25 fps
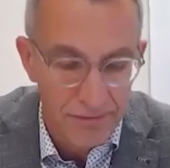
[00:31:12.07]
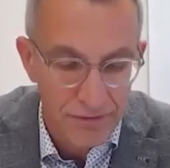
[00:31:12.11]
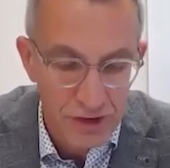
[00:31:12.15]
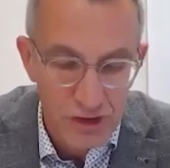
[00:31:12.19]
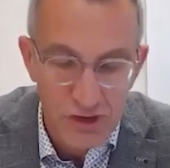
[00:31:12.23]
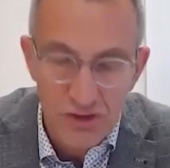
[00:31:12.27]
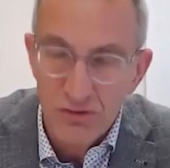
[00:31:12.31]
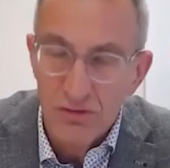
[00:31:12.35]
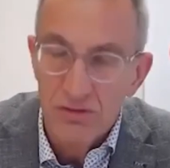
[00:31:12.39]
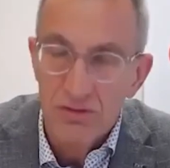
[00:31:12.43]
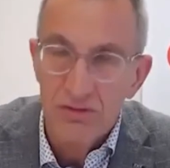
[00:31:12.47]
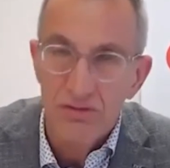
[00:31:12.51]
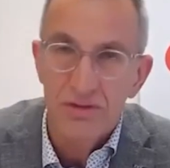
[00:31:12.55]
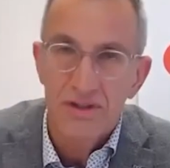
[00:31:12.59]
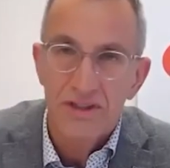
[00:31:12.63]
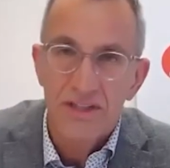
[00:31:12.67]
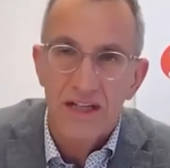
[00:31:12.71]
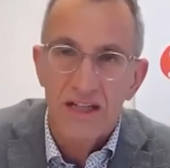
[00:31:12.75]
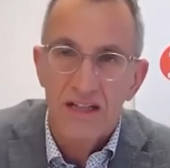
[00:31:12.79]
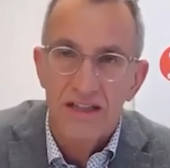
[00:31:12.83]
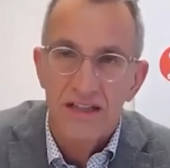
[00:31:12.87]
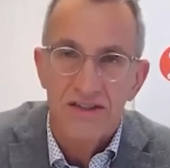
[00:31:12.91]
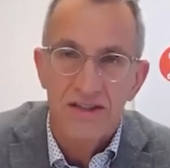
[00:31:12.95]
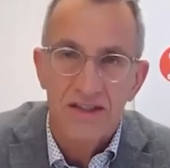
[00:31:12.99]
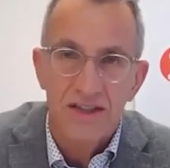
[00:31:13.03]
virtual
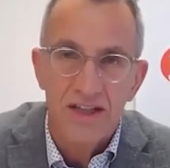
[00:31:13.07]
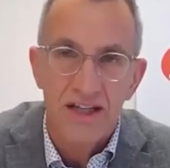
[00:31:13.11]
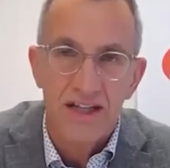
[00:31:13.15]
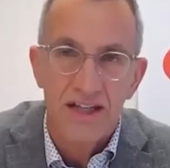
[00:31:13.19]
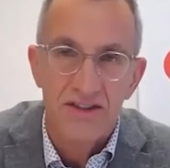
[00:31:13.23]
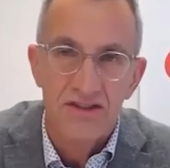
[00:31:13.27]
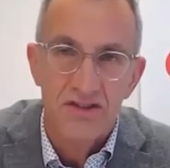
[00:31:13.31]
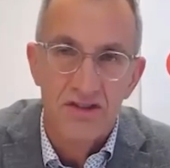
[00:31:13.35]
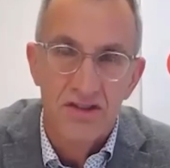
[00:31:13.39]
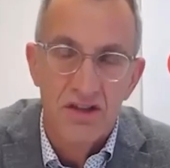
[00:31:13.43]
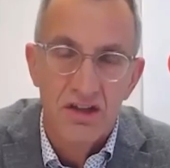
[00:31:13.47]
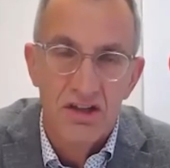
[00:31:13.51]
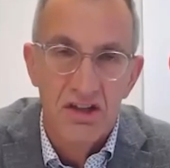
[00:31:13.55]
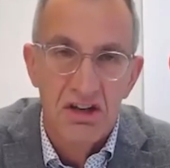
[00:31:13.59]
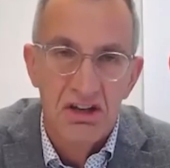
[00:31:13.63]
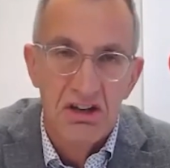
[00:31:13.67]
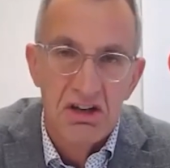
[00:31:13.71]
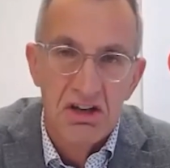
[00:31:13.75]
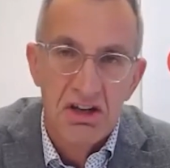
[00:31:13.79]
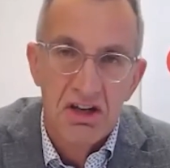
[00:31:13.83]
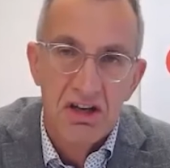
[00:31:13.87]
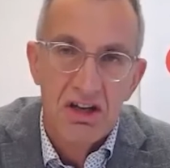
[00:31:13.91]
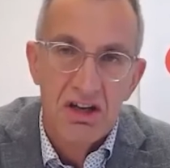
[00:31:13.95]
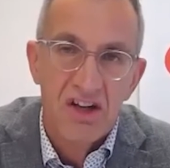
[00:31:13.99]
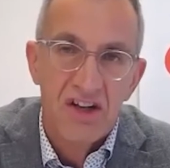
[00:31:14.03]
reality as
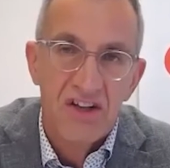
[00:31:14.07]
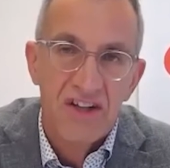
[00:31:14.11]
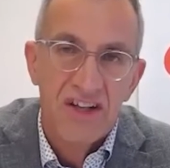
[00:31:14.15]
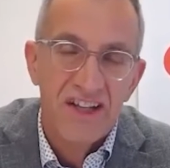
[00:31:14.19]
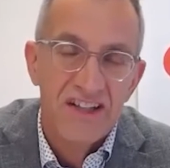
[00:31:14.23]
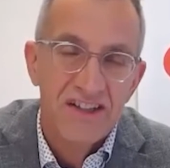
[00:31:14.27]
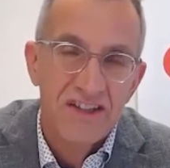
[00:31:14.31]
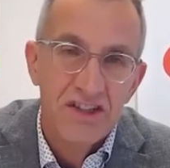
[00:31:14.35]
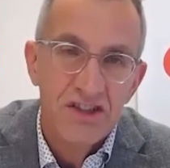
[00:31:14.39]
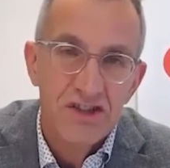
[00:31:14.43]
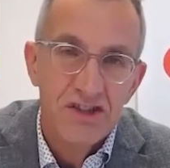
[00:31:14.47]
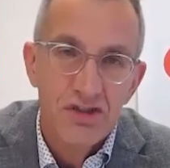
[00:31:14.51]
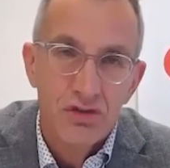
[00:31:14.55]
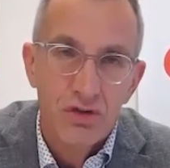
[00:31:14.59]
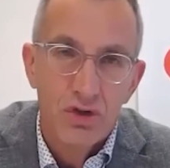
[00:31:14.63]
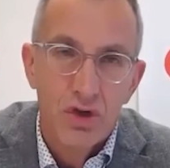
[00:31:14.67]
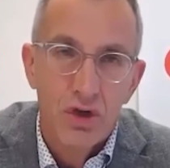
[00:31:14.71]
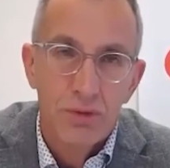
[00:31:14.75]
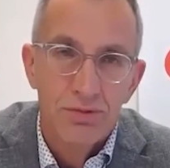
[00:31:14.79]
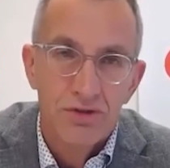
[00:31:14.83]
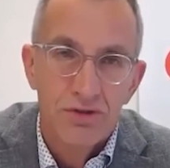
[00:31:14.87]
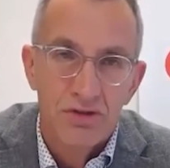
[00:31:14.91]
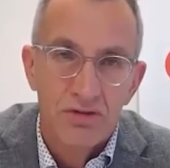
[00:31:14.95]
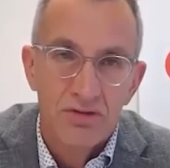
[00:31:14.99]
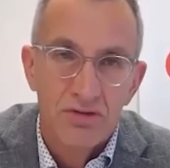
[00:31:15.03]
an additional
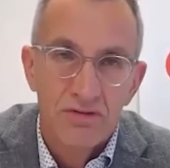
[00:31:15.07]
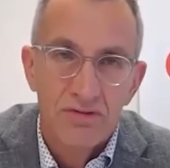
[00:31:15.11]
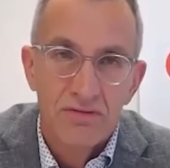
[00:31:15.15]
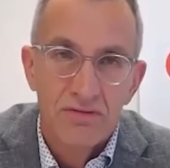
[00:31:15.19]
option.